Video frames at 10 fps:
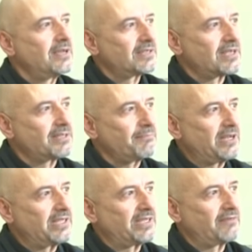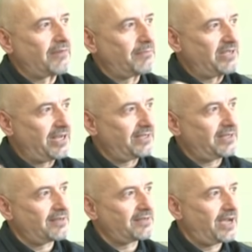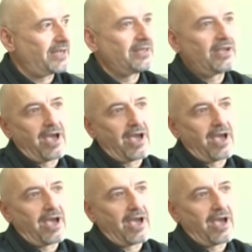sensibility from the Eritrean side